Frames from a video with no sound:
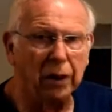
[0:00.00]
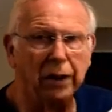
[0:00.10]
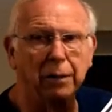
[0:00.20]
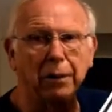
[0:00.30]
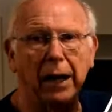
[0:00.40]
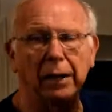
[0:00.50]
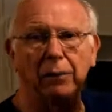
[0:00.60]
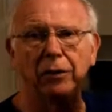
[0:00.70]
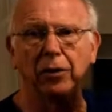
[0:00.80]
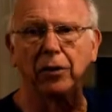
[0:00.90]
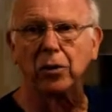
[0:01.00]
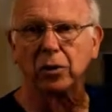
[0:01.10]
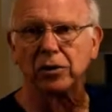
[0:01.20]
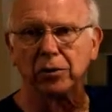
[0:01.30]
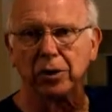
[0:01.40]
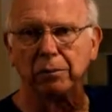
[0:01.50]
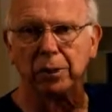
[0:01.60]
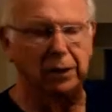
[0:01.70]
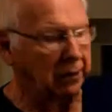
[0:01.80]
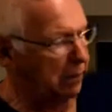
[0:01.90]
in the bottom of your core story
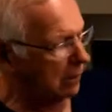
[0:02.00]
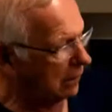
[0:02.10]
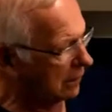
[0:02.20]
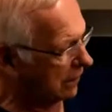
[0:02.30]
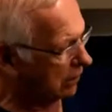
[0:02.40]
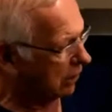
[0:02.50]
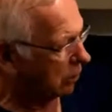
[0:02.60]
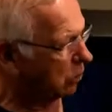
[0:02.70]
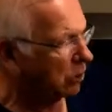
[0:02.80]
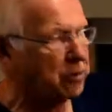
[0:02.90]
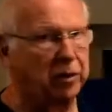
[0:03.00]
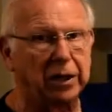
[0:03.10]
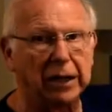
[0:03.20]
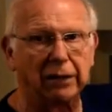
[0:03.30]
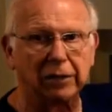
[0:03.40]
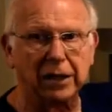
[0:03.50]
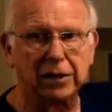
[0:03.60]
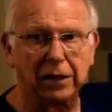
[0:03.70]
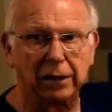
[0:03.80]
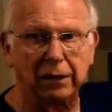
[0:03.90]
booklet, it says the core truth, and I've
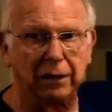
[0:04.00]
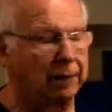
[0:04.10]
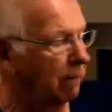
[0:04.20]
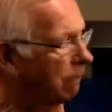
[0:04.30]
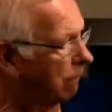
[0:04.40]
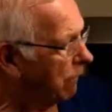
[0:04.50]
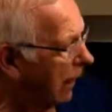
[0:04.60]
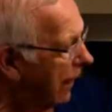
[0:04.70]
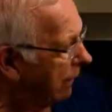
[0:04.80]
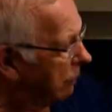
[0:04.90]
listed 5